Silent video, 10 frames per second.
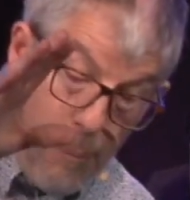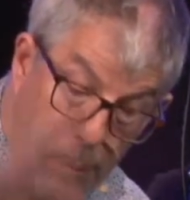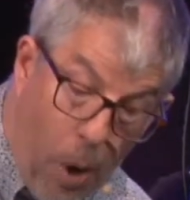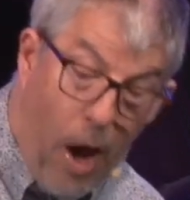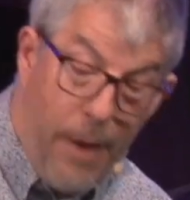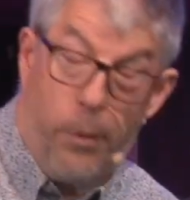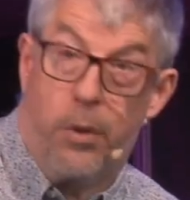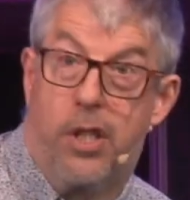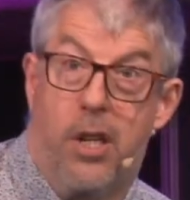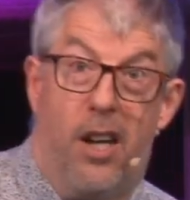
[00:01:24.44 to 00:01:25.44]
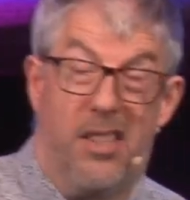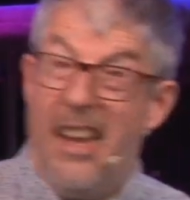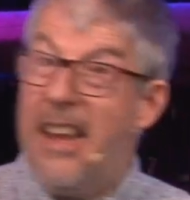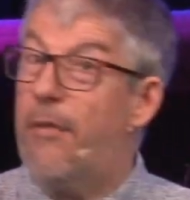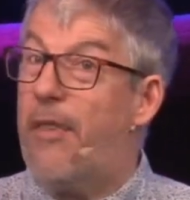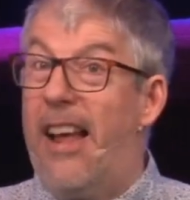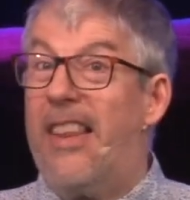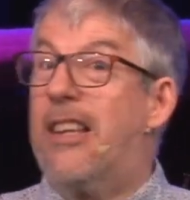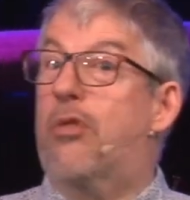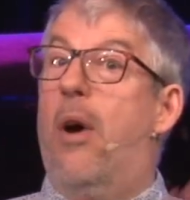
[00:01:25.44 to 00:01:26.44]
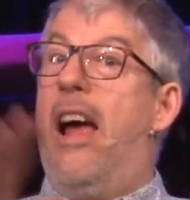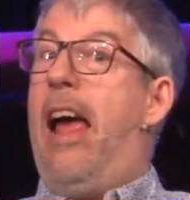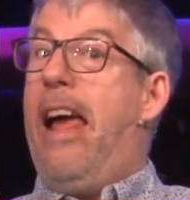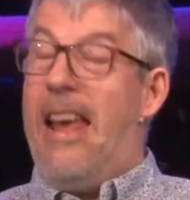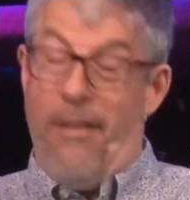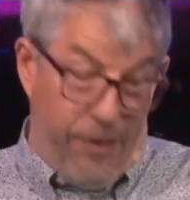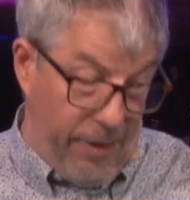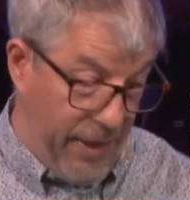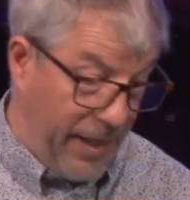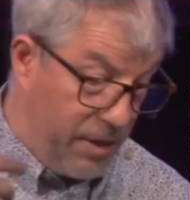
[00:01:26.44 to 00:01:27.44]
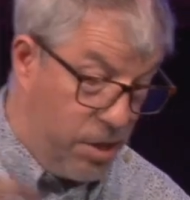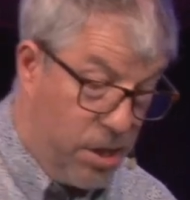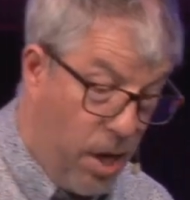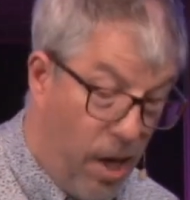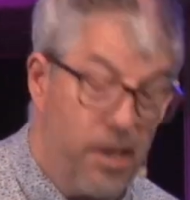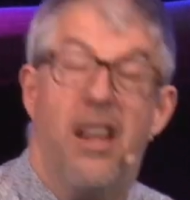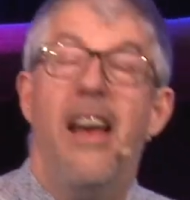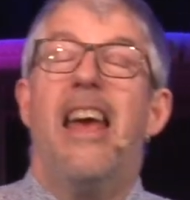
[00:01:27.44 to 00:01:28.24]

Bible starts. In fact, that's where everything starts.